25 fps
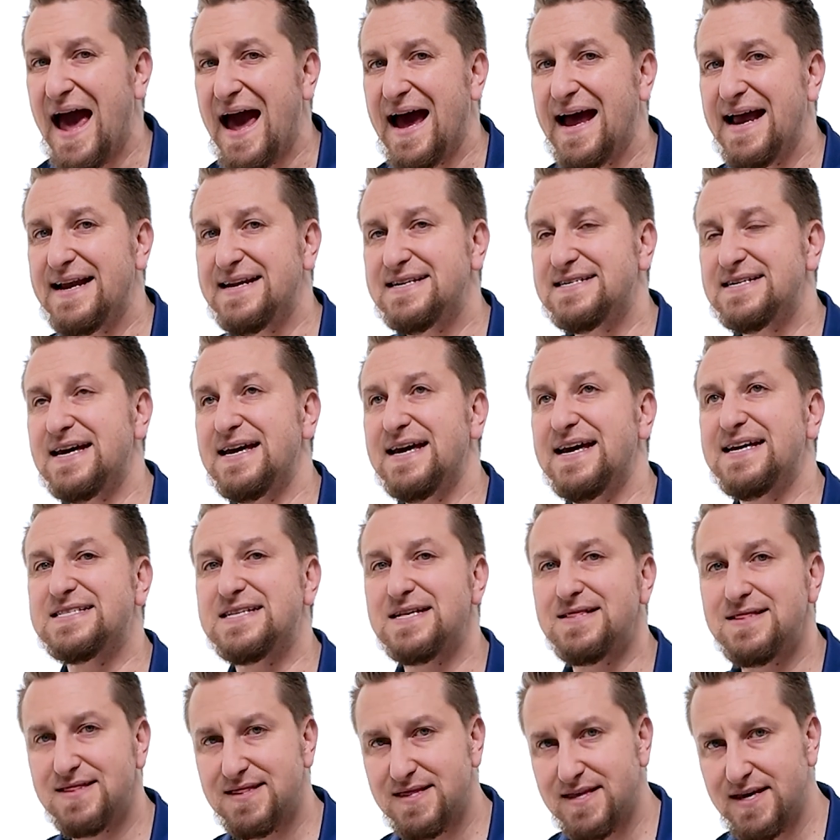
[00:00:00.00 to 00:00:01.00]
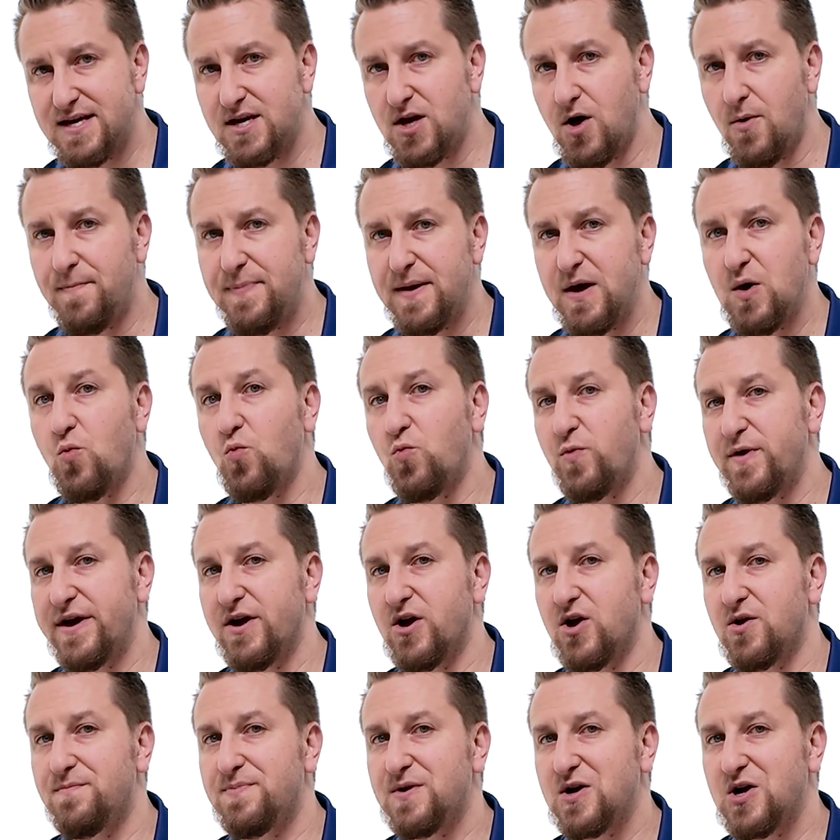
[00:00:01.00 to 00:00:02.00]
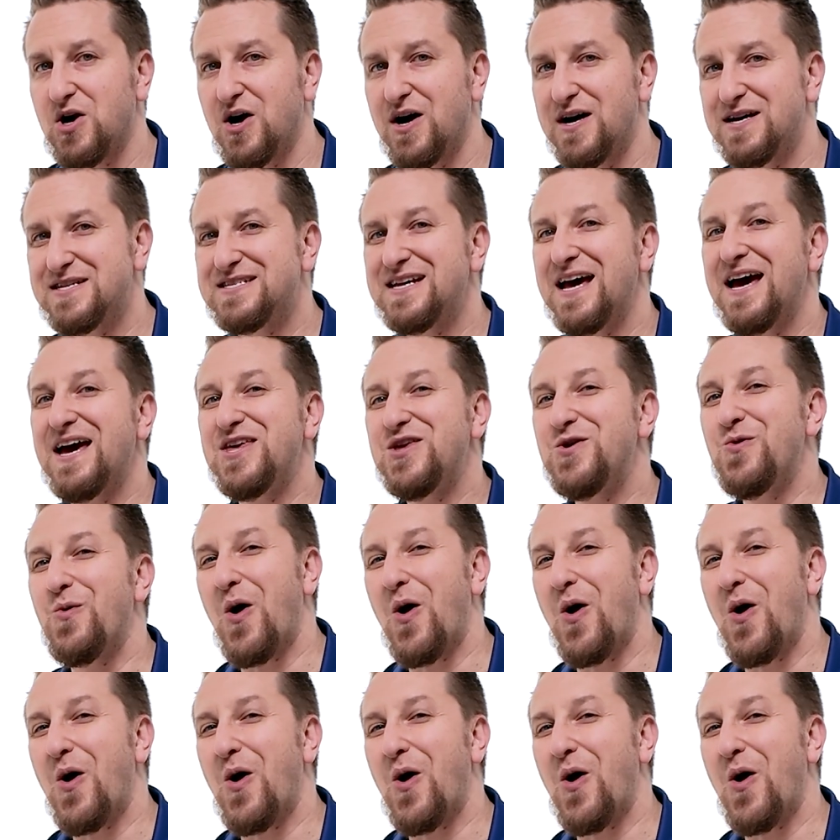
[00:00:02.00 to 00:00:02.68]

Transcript: And it's a little bit weird because